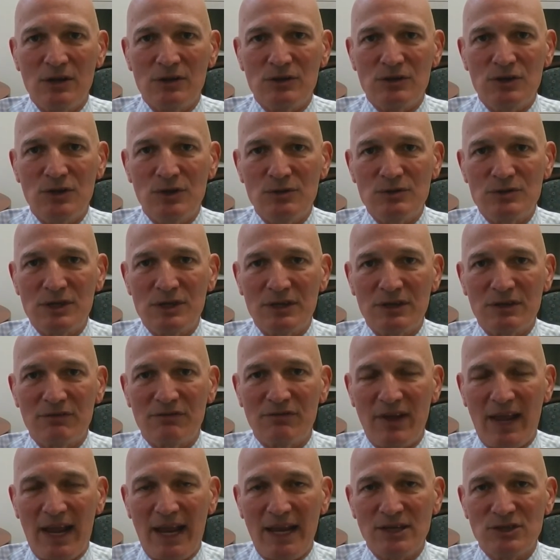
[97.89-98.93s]
using the
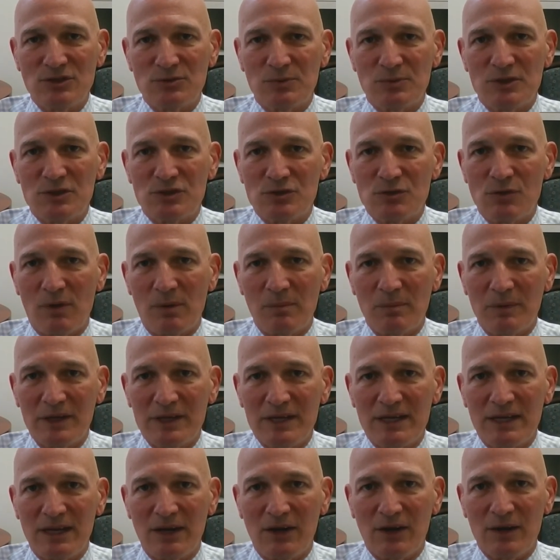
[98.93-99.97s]
veins, which
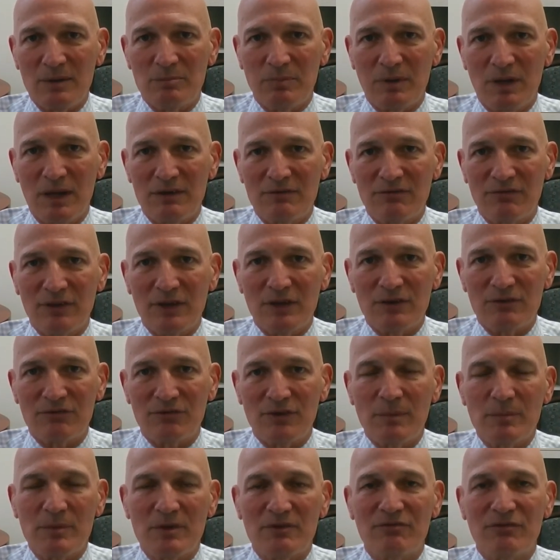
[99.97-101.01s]
normally carry blood flow
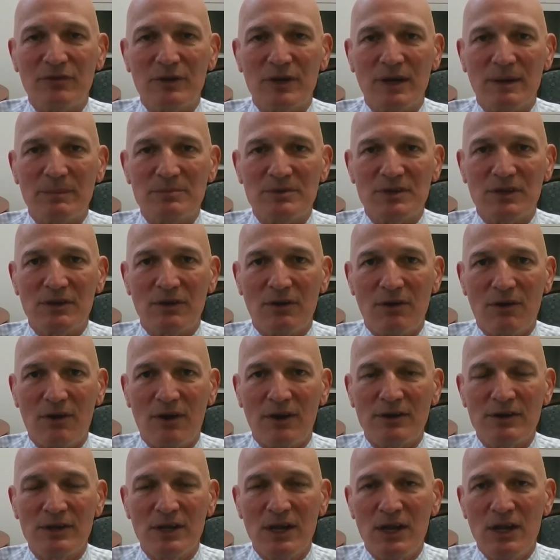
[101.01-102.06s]
from the foot up to the
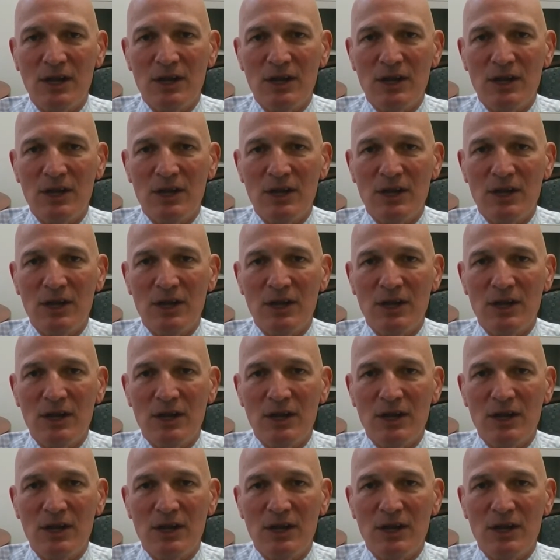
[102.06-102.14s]
heart,